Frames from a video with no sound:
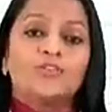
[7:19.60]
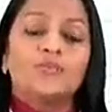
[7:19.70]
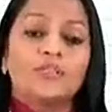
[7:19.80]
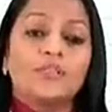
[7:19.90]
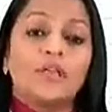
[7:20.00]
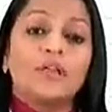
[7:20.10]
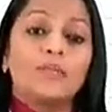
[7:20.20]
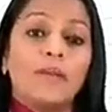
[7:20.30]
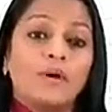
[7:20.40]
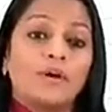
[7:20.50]
Students,
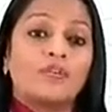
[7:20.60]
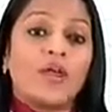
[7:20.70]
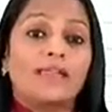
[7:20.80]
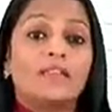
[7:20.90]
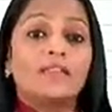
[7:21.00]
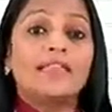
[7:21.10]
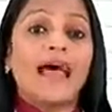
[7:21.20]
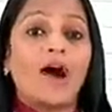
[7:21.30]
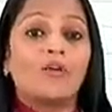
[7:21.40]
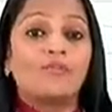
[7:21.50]
remember, write the
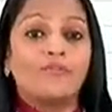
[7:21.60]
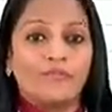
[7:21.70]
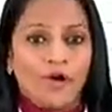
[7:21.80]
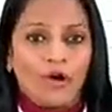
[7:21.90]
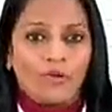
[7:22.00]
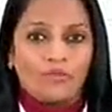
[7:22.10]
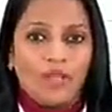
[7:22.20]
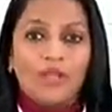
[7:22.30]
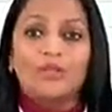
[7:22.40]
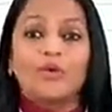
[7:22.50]
noun form.
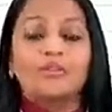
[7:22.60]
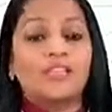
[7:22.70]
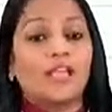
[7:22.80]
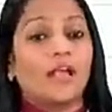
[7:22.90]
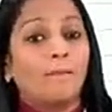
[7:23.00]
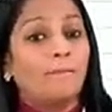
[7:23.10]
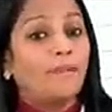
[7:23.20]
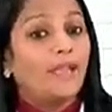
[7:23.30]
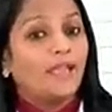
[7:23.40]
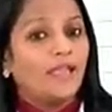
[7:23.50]
Don't say
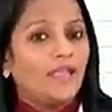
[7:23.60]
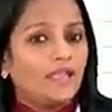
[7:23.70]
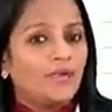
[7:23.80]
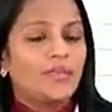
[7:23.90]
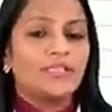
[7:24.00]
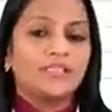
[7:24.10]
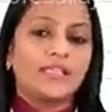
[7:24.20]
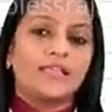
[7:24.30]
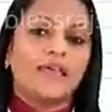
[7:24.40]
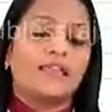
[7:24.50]
complaining. You can
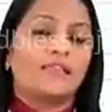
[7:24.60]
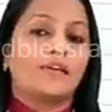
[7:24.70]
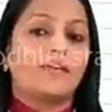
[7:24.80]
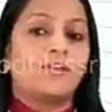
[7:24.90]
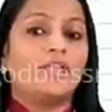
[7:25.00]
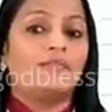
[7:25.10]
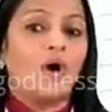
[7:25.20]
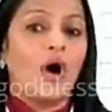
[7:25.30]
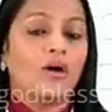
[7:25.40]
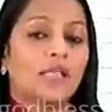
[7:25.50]
see there in the green
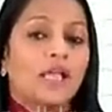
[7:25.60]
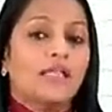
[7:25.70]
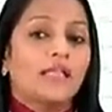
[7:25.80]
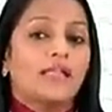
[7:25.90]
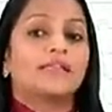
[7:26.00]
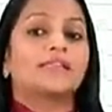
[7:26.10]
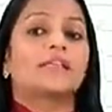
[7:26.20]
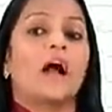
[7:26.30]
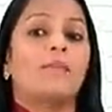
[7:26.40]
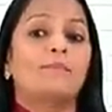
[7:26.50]
box that it is
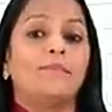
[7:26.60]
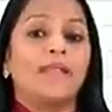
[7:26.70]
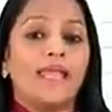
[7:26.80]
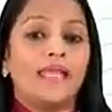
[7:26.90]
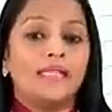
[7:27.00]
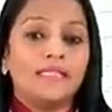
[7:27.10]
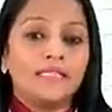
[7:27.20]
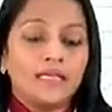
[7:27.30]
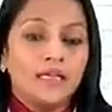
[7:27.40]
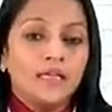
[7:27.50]

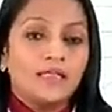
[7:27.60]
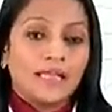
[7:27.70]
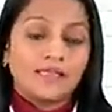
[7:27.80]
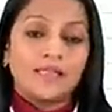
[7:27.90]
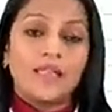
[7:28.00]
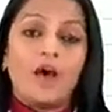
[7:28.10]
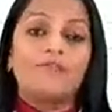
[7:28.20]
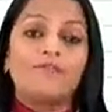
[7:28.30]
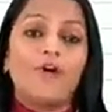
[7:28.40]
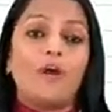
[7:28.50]
complaint, that is the
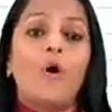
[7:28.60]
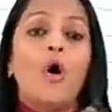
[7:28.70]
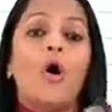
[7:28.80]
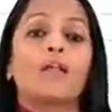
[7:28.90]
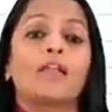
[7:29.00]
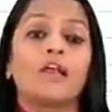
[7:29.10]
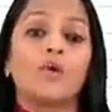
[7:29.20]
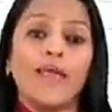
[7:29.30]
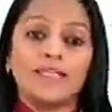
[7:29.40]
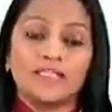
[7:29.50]
noun form, or
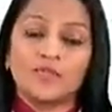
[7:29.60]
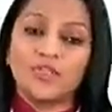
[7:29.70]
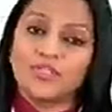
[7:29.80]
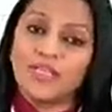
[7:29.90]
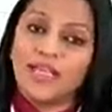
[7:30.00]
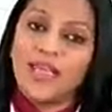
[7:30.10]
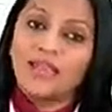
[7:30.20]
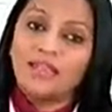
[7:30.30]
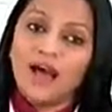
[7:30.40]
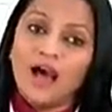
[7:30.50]
request, which is
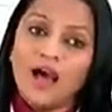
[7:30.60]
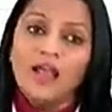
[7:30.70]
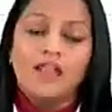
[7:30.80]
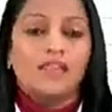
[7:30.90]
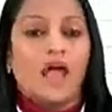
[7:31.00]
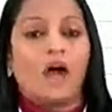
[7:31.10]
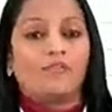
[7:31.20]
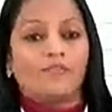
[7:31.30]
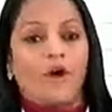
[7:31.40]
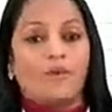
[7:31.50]
again the
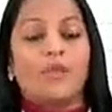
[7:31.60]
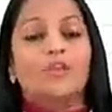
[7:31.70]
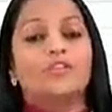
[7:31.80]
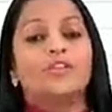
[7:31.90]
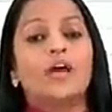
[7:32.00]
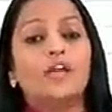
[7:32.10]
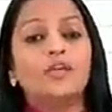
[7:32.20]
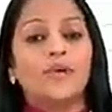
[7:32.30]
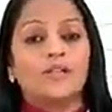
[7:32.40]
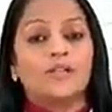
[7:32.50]
noun form. So here
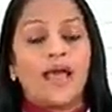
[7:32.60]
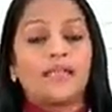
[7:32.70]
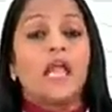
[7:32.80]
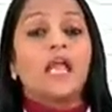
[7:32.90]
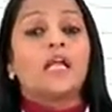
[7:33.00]
you will write